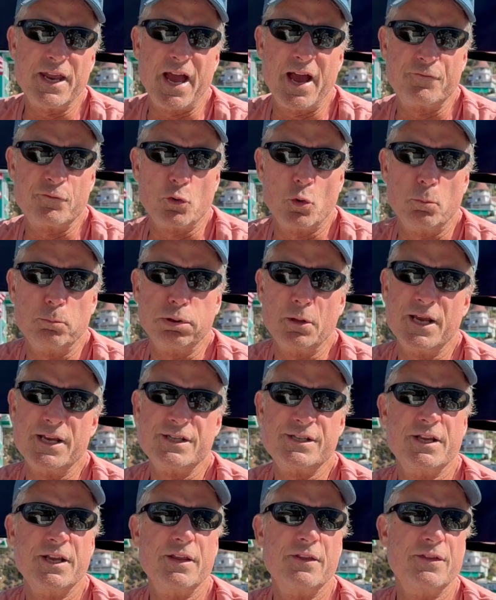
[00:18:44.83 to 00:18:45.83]
after
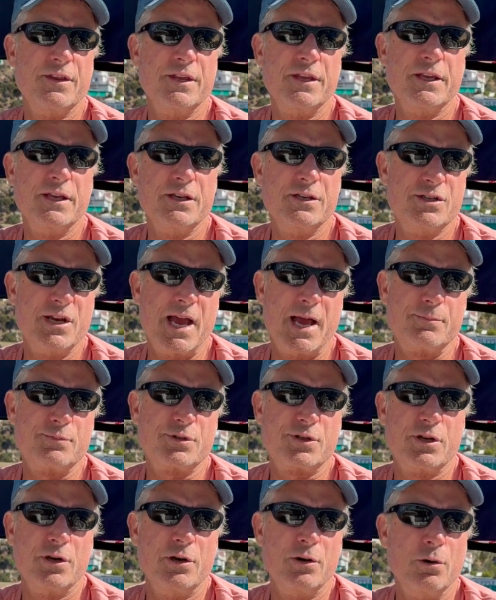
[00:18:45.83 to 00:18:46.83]
replacing the
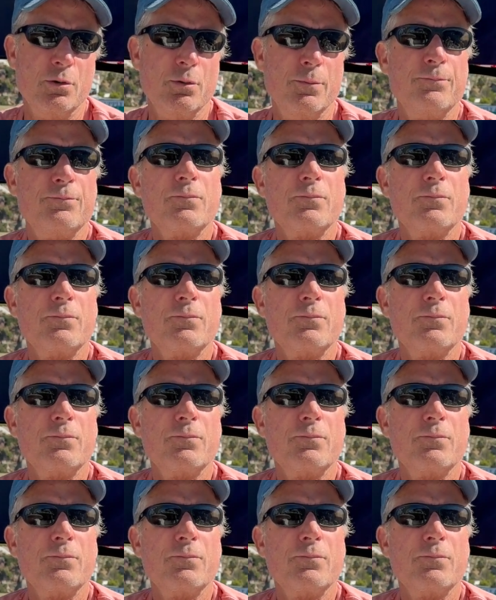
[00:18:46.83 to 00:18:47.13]
Jabsco